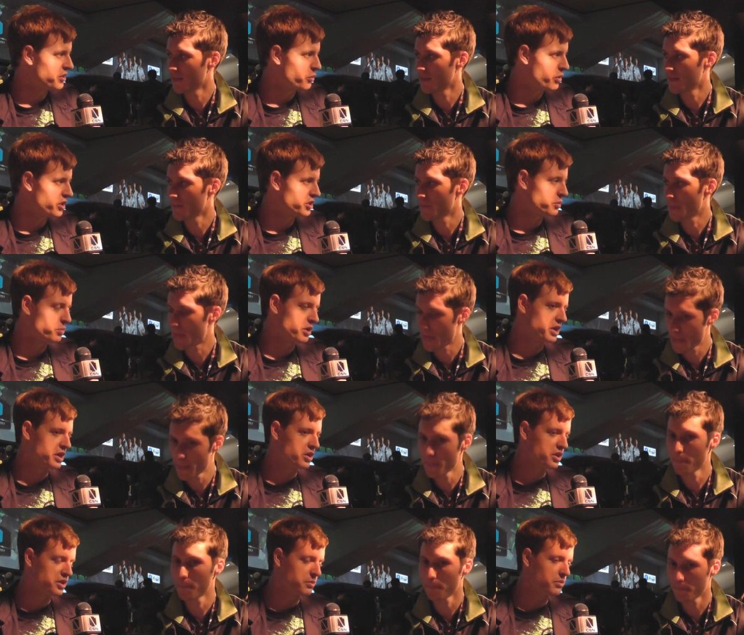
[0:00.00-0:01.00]
Speaker 1: around the world. You
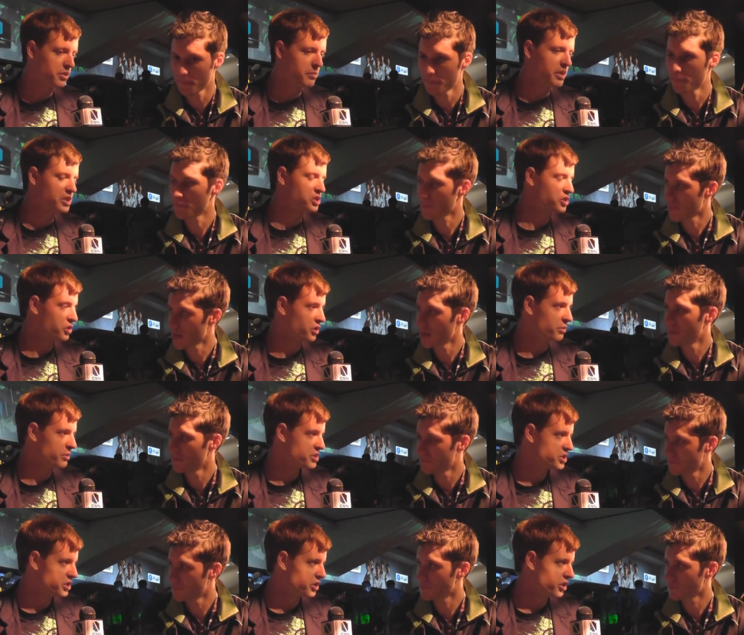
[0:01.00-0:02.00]
played in all the, the major
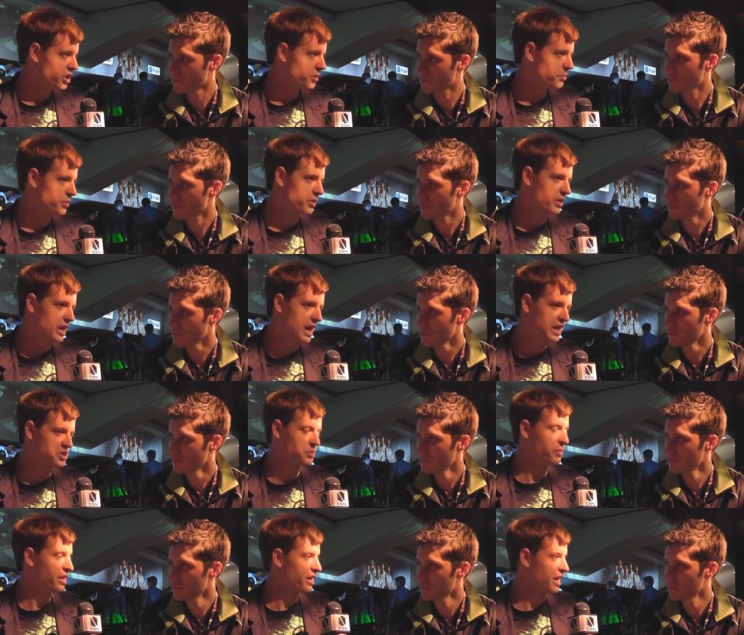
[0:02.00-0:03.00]
tournaments in Europe and
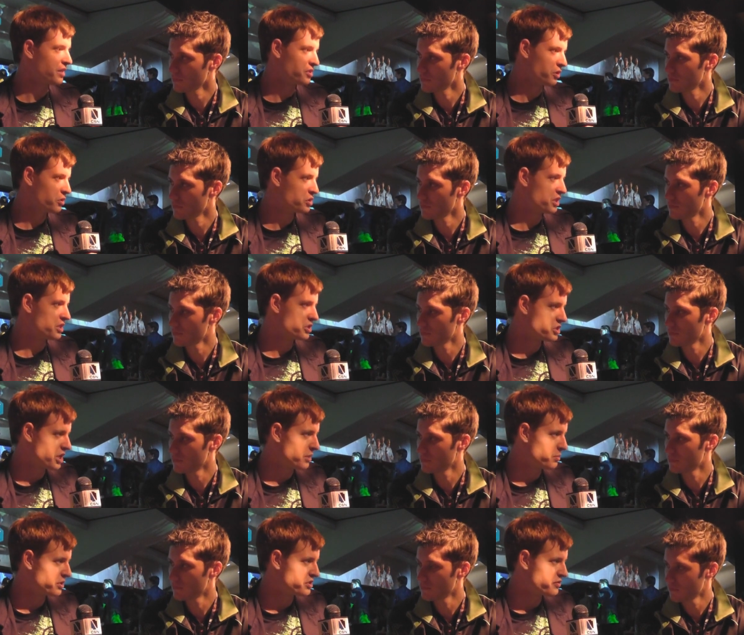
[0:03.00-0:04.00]
actually made it out to OGN the
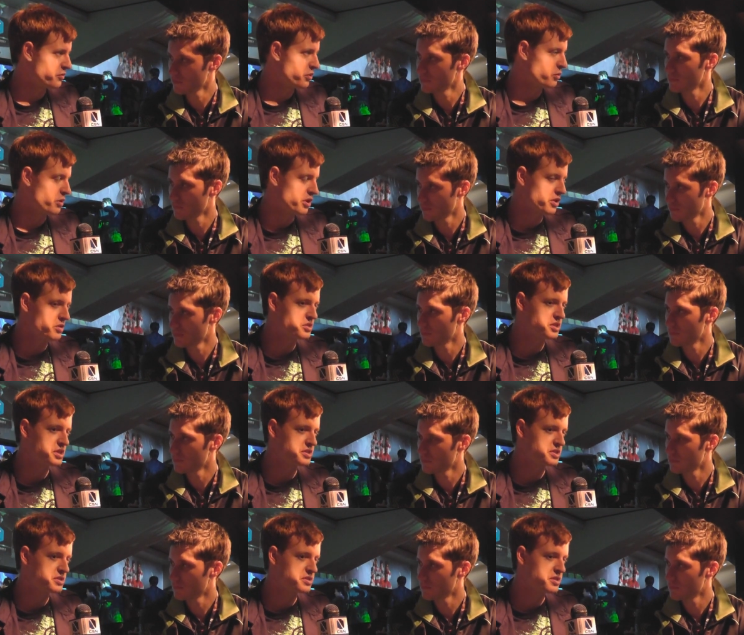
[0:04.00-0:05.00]
champions for one of those
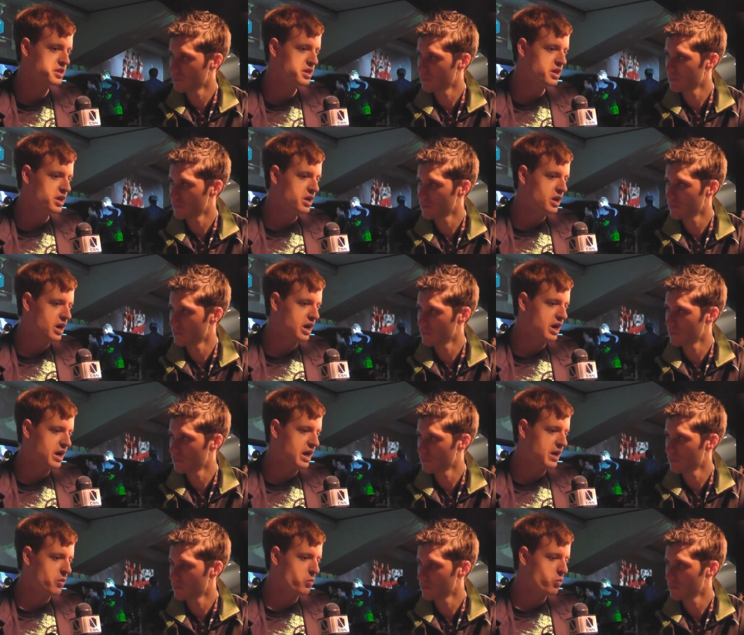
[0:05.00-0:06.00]
seasons.
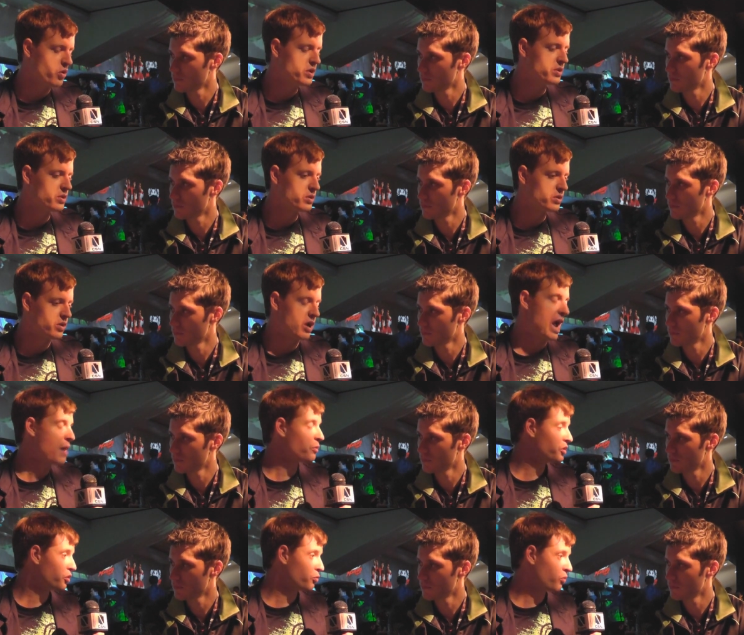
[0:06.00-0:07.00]
Uh, what or
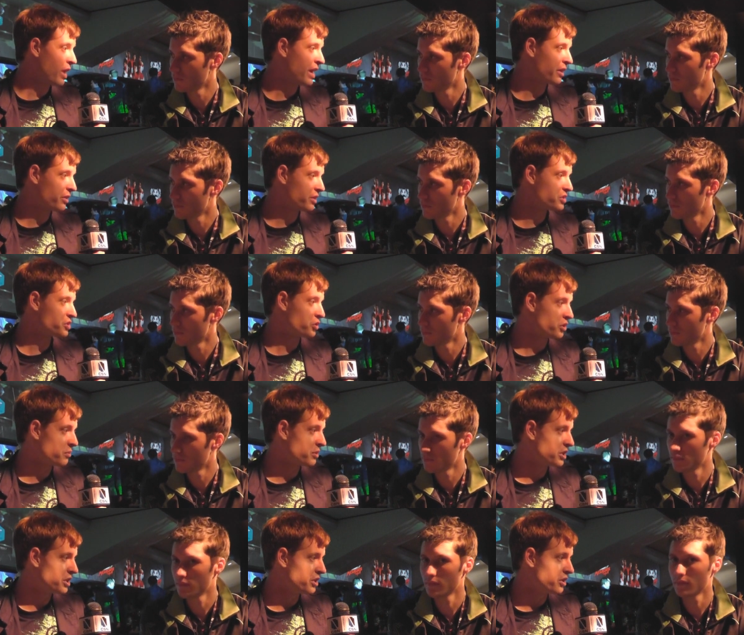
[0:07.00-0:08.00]
how would you rank this
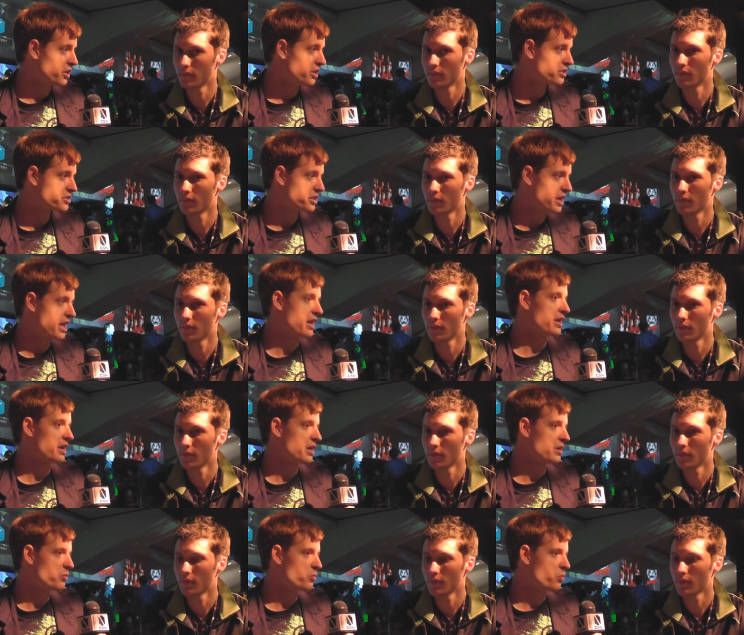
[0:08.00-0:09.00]
tournament here
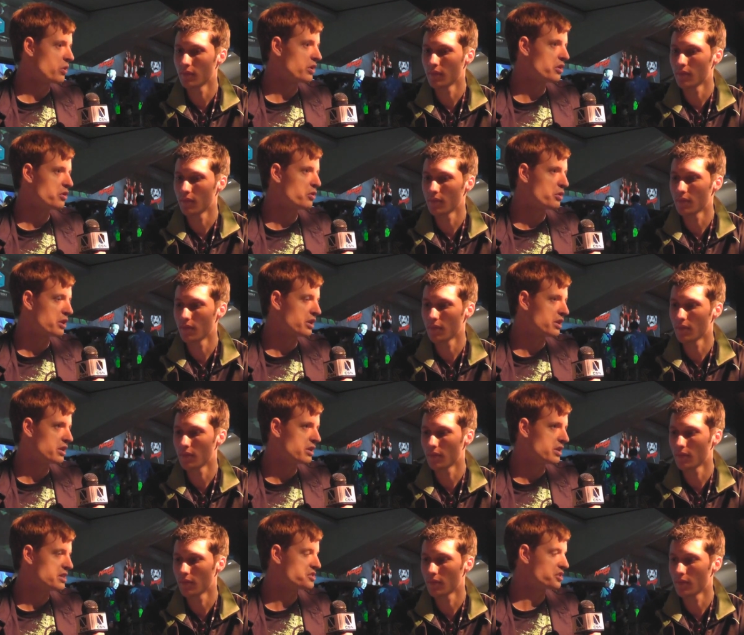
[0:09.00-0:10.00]
today, and where do you think
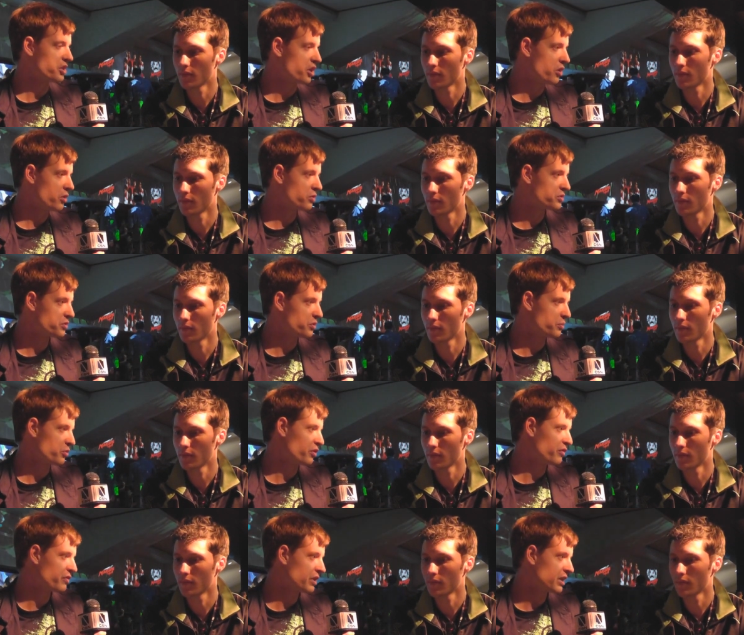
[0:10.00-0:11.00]
it needs to go to
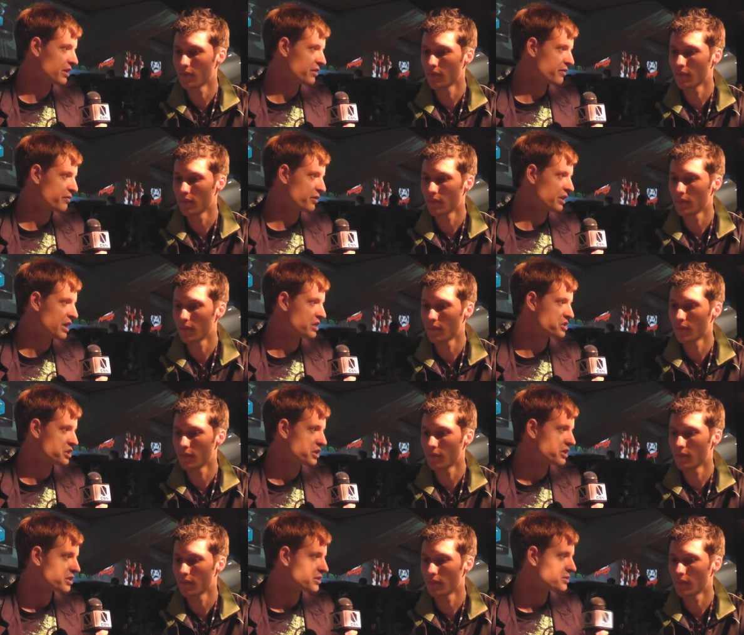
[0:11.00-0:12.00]
improve uh, for the
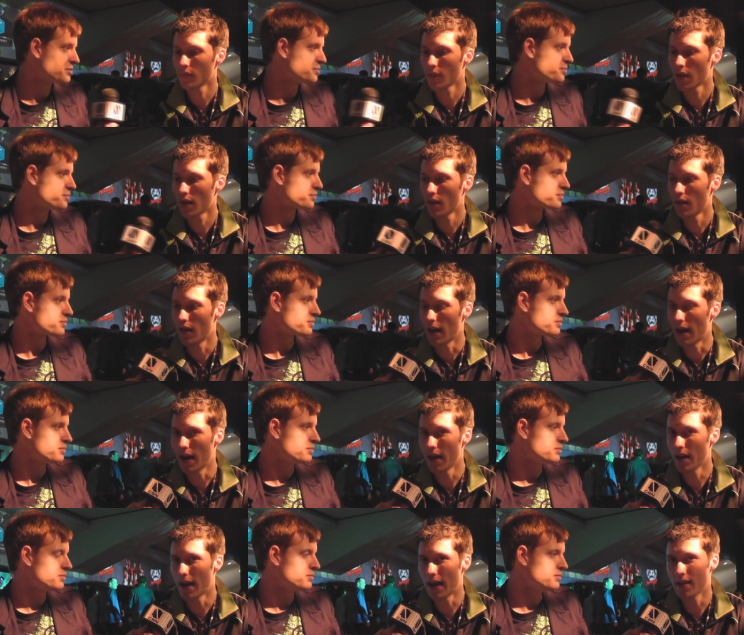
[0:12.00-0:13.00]
next year?
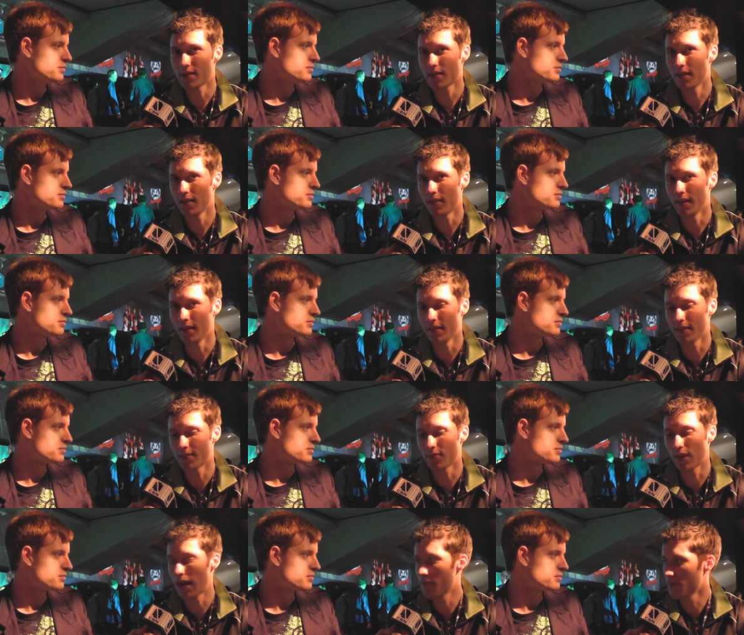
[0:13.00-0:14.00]
I actually think
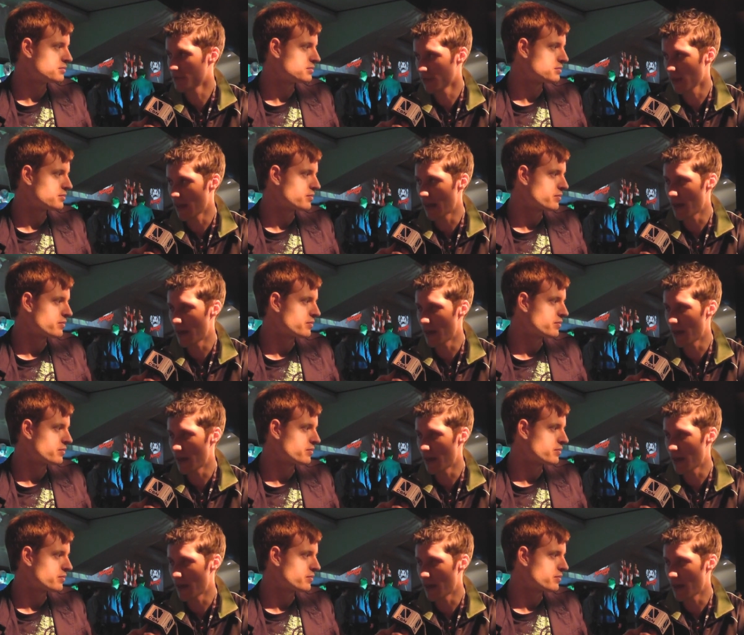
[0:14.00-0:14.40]
this rivals